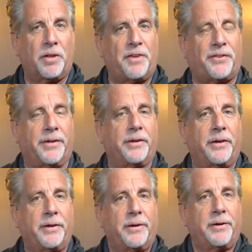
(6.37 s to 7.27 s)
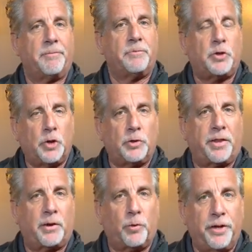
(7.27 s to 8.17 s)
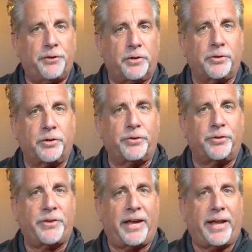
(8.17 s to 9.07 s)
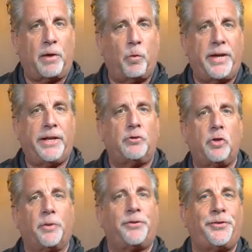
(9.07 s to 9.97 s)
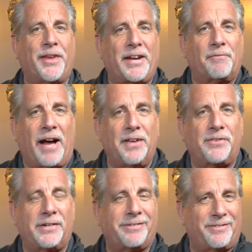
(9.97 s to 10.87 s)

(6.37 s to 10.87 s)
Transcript: Listen, did you know that researchers are saying, hey, we need to incentivize it?